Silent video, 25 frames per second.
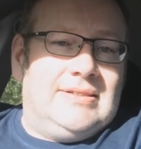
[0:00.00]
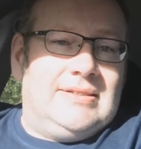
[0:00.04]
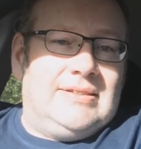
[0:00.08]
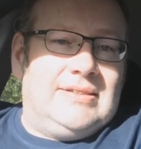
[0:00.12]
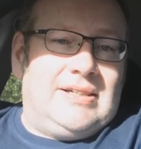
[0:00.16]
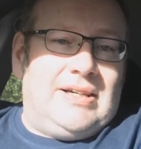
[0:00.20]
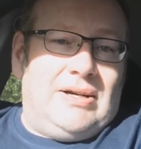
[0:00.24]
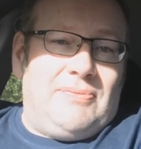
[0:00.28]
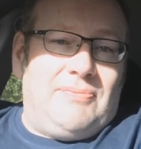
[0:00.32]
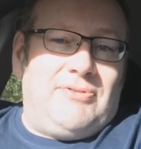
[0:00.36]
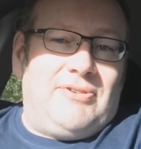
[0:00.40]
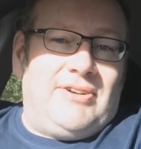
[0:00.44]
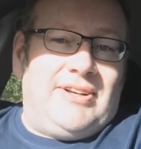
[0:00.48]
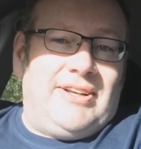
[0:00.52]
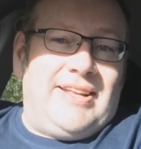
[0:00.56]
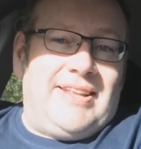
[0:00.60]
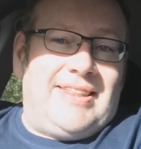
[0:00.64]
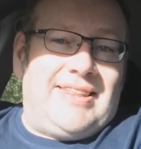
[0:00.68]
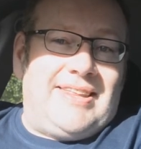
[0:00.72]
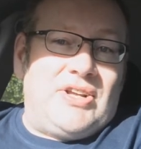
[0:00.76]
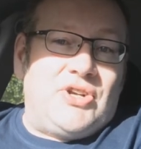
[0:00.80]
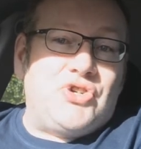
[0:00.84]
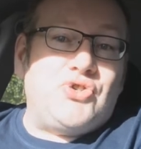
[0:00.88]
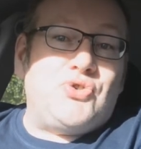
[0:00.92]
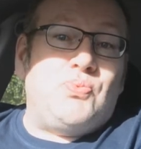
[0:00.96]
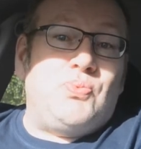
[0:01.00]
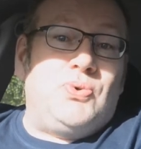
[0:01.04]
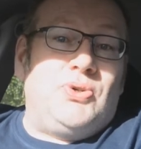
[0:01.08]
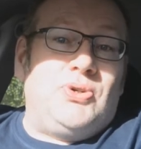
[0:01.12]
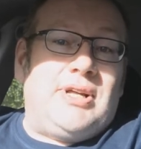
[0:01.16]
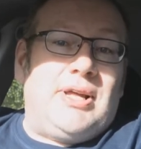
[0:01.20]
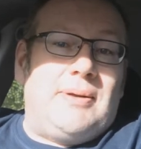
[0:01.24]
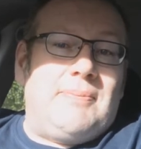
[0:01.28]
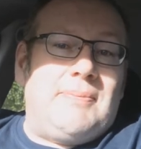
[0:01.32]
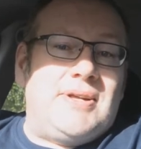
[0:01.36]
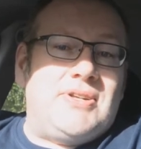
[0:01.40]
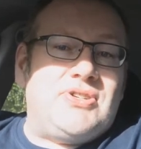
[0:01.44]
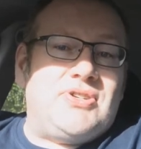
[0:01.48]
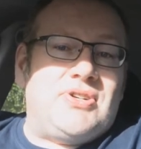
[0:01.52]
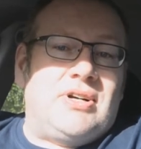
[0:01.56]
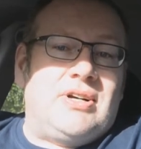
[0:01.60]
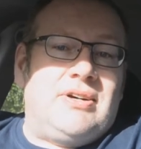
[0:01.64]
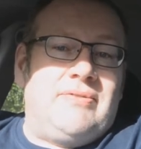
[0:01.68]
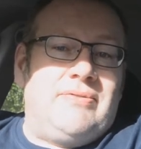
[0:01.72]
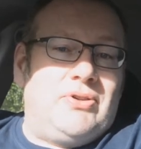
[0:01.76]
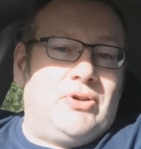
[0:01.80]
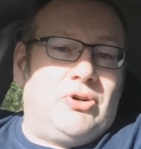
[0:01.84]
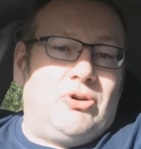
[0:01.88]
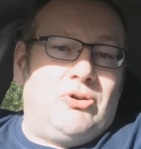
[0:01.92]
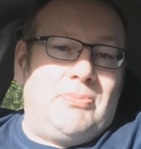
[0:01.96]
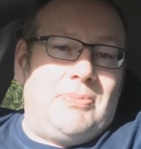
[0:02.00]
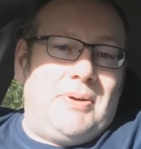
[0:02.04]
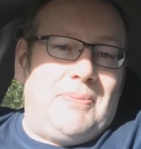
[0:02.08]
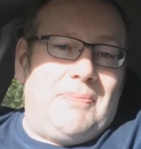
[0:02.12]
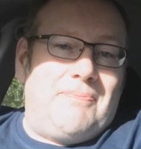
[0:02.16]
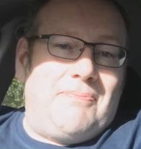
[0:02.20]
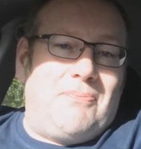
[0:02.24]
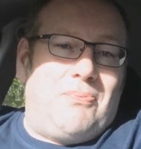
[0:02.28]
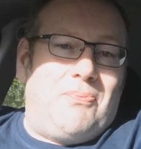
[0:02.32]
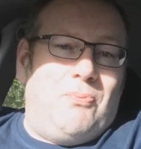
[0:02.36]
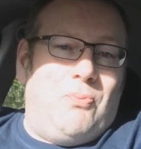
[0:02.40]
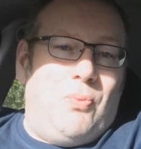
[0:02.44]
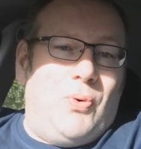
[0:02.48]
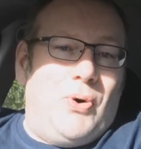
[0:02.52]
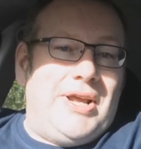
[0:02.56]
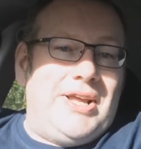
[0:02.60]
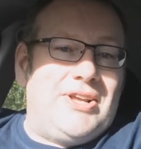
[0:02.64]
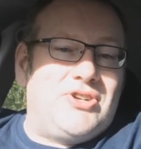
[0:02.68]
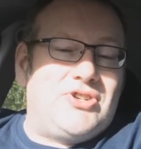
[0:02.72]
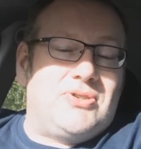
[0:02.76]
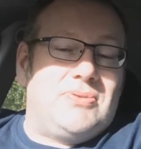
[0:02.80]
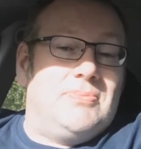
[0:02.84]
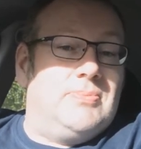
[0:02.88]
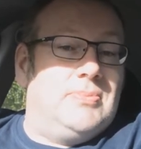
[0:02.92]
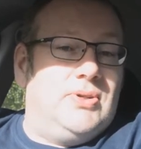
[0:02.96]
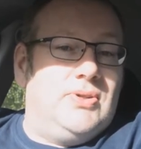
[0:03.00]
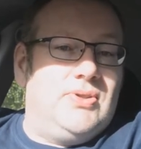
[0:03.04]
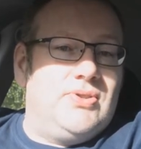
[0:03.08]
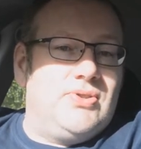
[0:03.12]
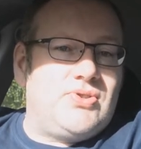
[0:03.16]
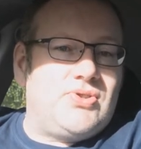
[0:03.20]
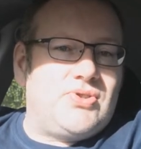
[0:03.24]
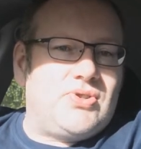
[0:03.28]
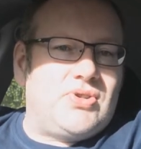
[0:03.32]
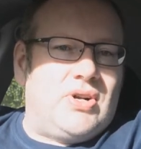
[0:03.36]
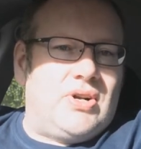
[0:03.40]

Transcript: Hopefully things will get better over the coming weeks and months,